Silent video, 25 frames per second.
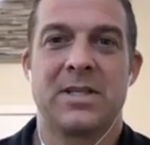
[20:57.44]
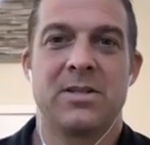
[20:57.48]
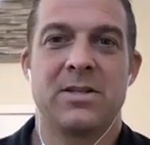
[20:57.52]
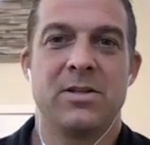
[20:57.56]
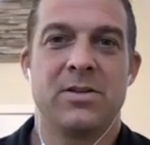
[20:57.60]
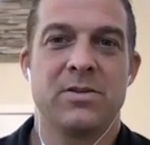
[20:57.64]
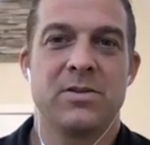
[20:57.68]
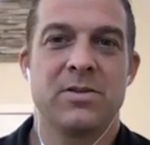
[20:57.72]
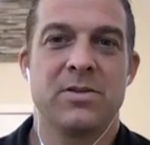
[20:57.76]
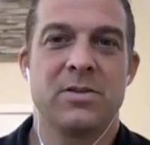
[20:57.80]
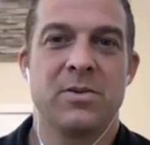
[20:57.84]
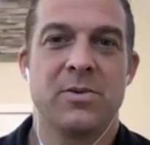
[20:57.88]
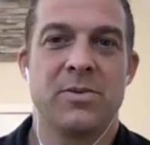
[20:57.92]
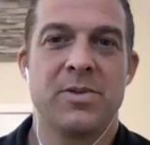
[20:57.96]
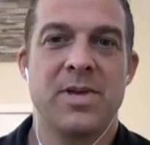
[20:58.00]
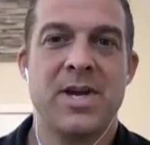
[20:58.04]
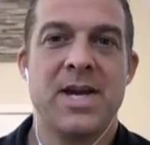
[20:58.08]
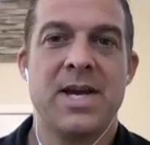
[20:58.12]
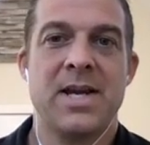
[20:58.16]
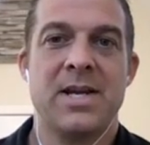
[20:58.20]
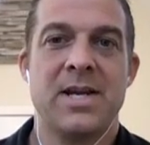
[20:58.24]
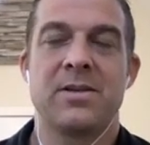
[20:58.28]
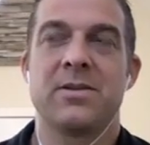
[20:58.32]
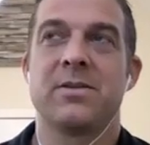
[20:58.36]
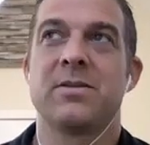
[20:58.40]
So
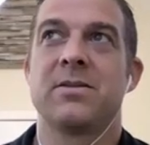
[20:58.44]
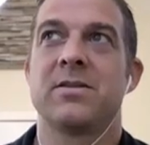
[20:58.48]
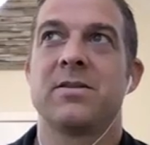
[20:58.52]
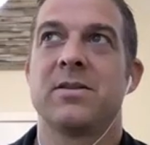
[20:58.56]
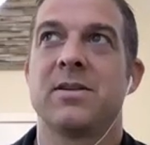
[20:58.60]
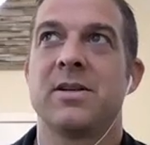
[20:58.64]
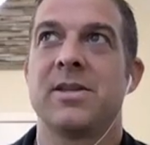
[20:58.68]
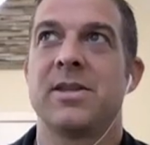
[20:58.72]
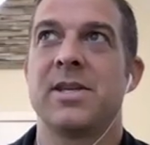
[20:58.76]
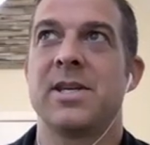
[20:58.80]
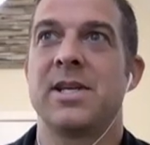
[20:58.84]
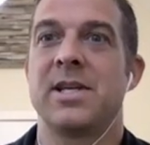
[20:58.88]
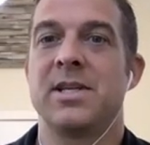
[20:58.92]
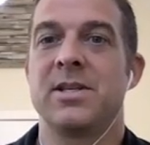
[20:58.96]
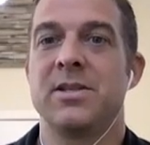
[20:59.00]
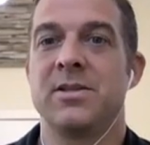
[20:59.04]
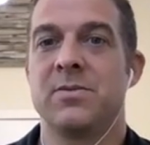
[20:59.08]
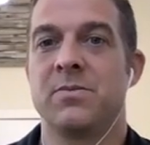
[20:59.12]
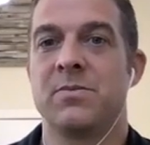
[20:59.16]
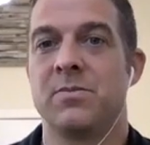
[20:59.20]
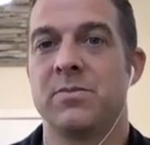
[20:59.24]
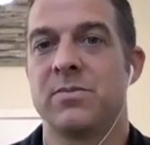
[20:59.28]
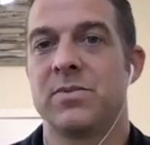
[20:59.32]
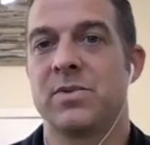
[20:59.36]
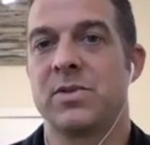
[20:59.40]
that I think
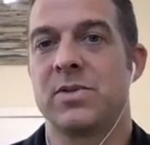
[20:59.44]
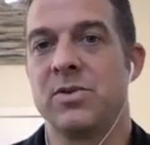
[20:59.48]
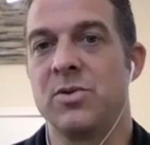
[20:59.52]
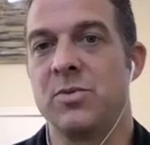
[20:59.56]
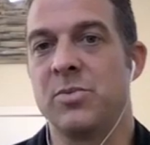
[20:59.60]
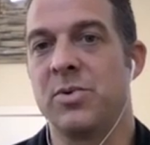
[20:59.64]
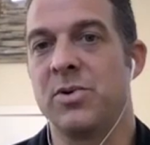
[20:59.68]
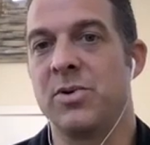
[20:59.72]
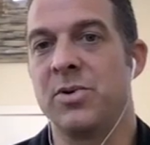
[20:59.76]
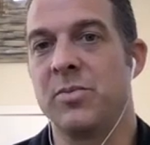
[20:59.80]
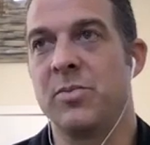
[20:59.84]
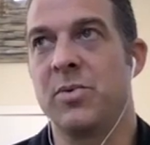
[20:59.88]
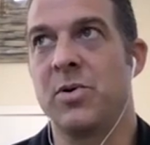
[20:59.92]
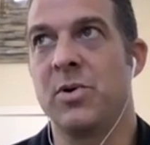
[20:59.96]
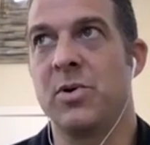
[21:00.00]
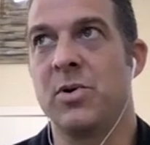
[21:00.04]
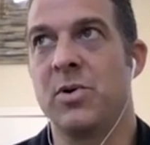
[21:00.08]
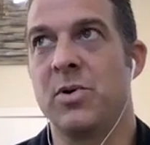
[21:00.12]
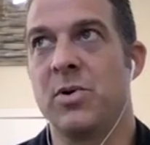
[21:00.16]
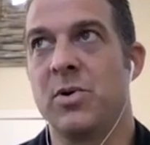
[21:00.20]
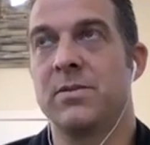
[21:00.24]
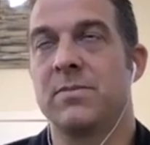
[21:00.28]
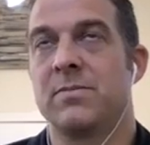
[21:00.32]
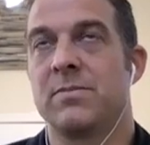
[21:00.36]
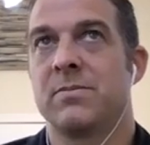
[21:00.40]
is super
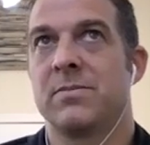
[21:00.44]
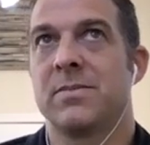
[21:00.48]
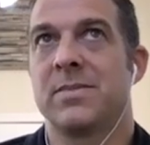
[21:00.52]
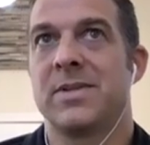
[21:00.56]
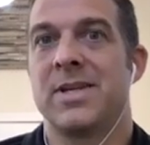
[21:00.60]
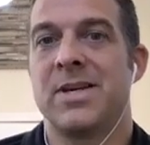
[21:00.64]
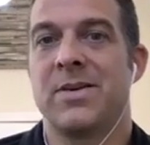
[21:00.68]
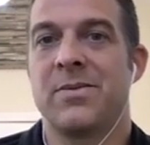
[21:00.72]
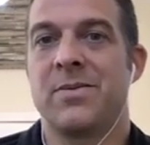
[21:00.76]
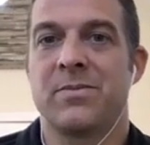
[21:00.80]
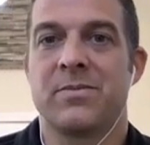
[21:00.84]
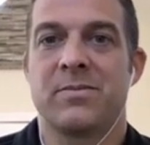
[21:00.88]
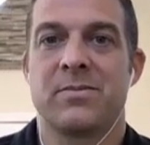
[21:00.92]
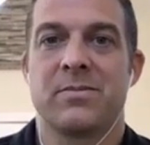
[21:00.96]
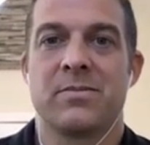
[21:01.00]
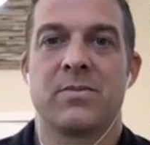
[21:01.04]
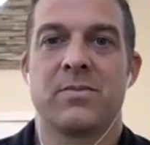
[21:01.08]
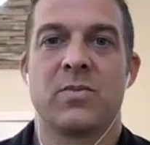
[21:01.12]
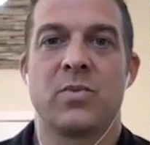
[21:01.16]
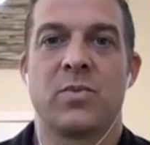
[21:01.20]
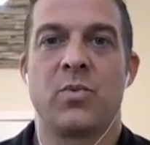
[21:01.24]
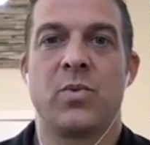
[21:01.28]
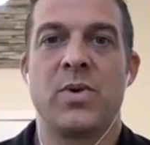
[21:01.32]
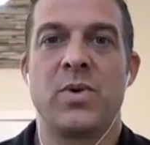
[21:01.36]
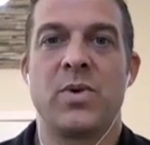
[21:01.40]
important that
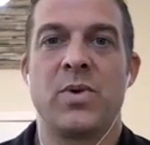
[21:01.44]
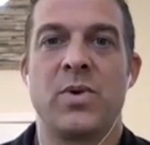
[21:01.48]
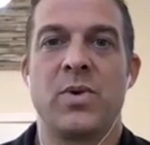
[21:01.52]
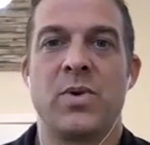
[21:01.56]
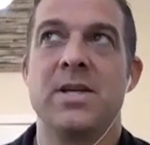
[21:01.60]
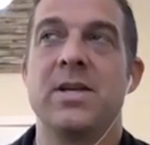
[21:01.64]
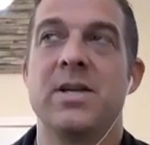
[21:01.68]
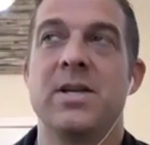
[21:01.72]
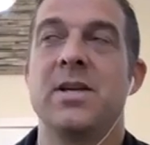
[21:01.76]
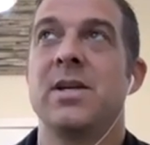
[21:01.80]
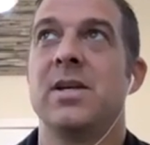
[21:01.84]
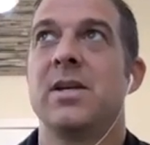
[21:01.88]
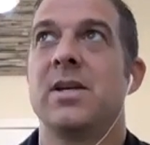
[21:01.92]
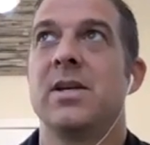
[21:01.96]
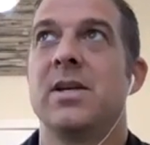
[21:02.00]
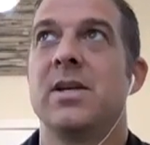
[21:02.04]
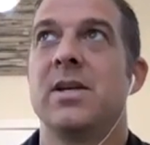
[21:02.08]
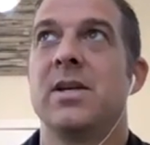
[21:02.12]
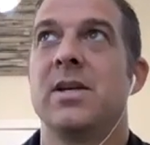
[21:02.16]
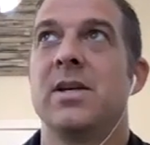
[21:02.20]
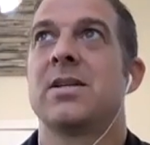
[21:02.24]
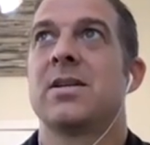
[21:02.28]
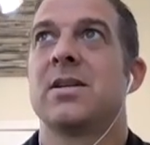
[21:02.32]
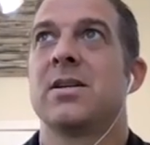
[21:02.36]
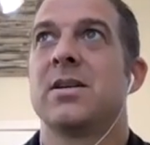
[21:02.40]
we
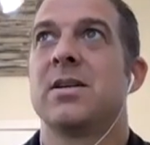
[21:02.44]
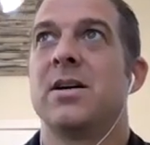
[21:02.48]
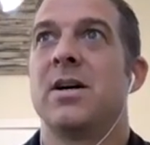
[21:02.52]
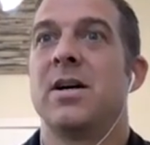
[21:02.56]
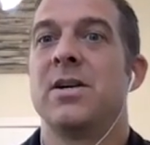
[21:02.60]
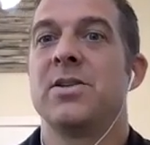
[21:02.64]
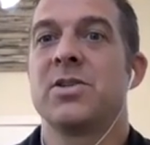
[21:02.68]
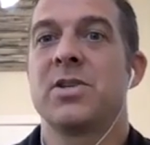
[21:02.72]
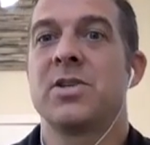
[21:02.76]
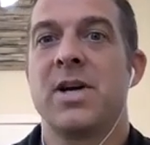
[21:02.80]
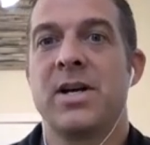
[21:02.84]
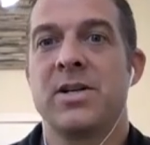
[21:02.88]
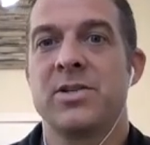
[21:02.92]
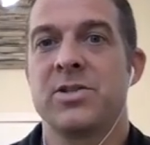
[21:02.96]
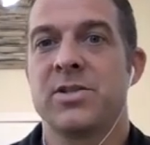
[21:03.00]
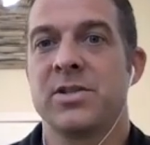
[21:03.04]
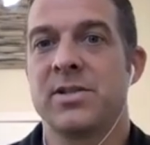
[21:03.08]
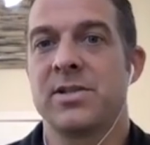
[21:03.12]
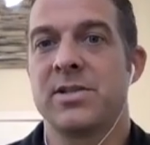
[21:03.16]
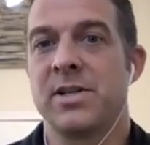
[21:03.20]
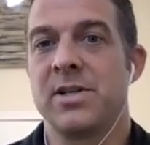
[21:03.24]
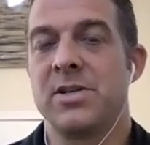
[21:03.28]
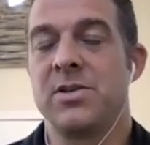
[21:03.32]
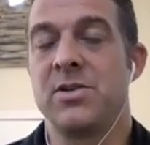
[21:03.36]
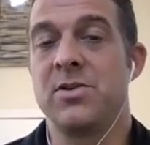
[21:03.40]

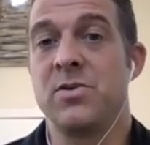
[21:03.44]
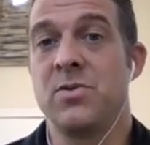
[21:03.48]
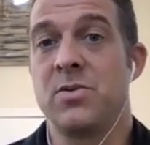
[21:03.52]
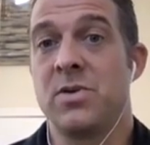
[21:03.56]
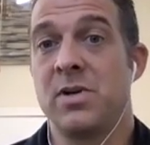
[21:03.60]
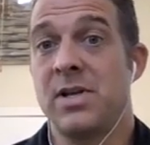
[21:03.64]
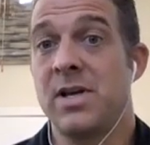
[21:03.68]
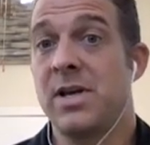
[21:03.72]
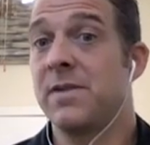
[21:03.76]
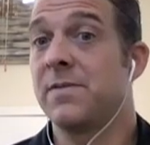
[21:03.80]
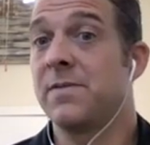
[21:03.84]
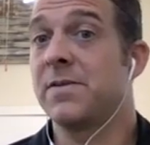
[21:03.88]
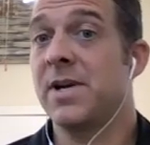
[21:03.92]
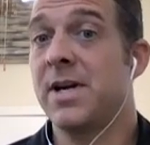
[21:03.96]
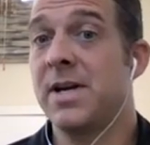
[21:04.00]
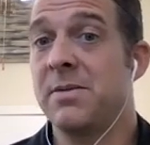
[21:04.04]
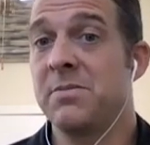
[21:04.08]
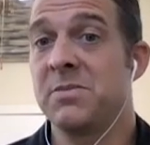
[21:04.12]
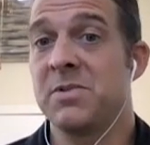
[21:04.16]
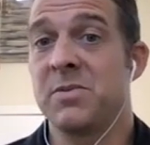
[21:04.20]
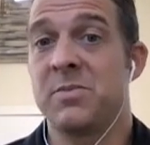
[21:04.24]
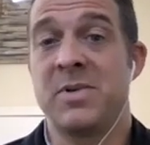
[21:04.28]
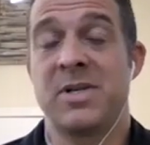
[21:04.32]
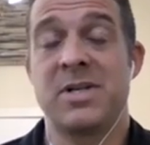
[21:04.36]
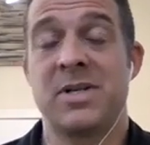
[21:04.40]
unconsciously do a lot of
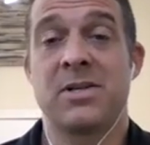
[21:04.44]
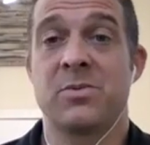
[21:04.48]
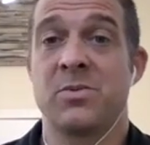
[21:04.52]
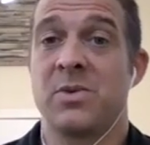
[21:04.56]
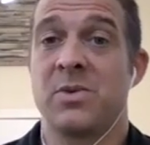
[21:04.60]
times because we